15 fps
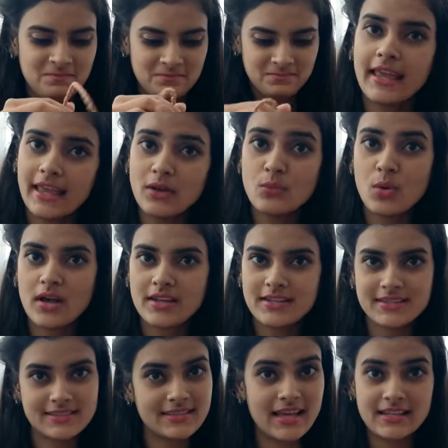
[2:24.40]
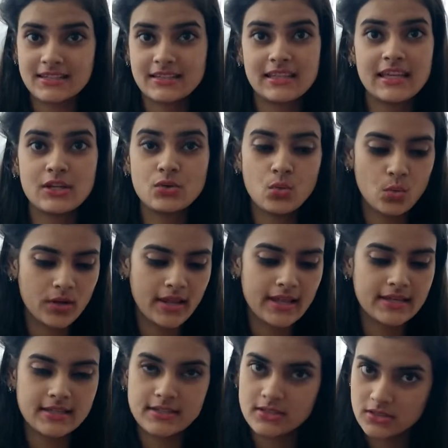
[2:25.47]
Second one is that they don't
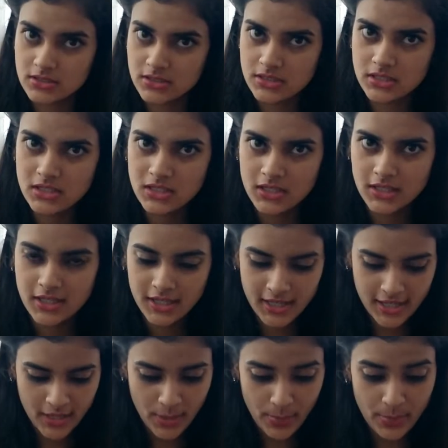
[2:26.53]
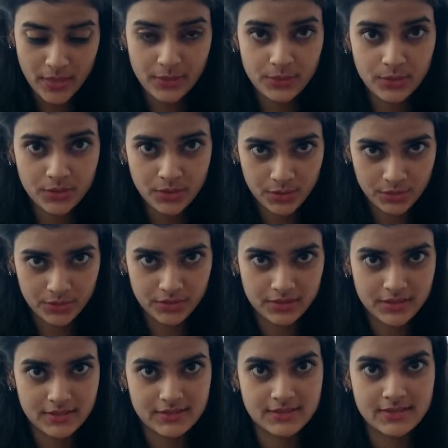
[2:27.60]
get dirty. Then the third
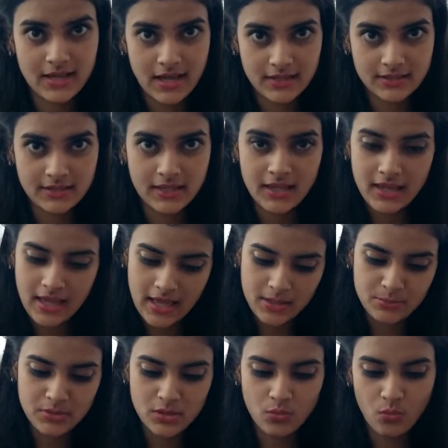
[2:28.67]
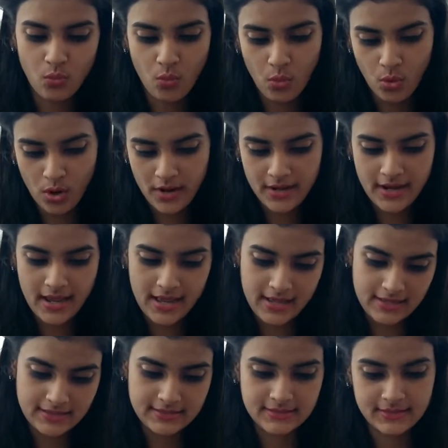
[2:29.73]
is that they can be worn
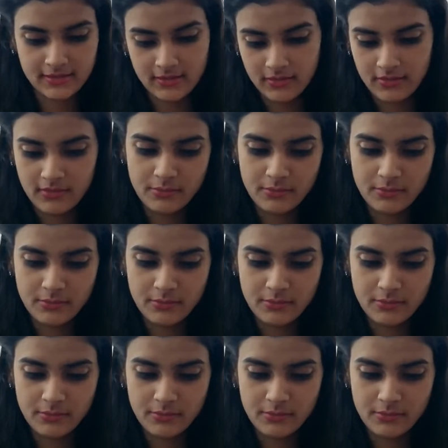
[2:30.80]
as a